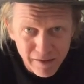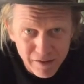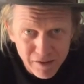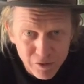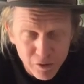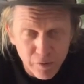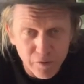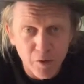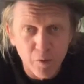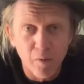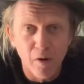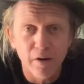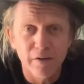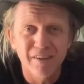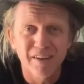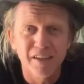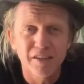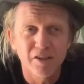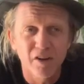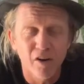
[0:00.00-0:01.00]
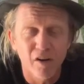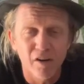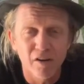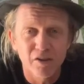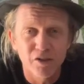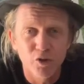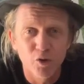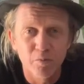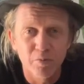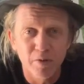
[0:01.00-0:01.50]
So if you want your guitar
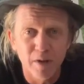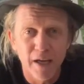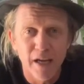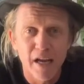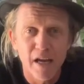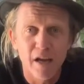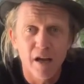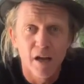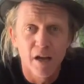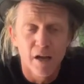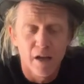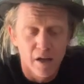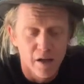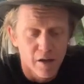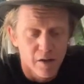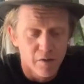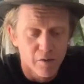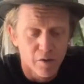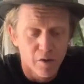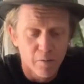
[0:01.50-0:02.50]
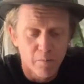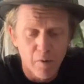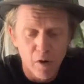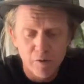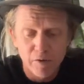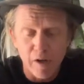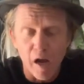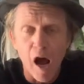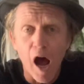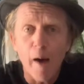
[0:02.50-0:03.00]
to play the
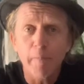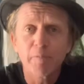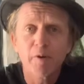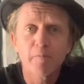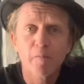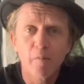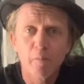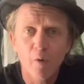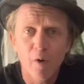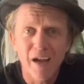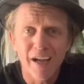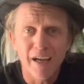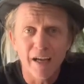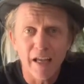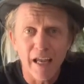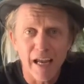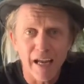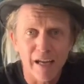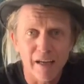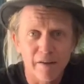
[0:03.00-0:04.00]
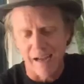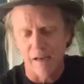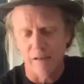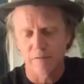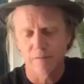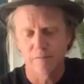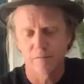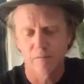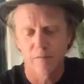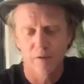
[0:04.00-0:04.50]
most optimum way it can,
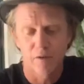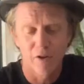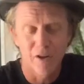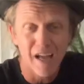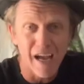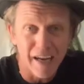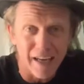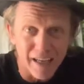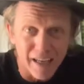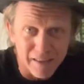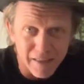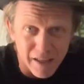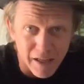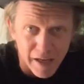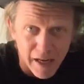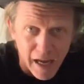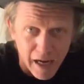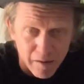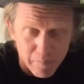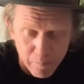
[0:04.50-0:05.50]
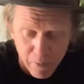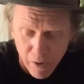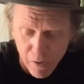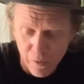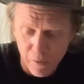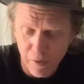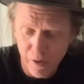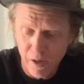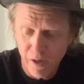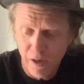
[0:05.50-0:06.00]
you got to get the neck bowed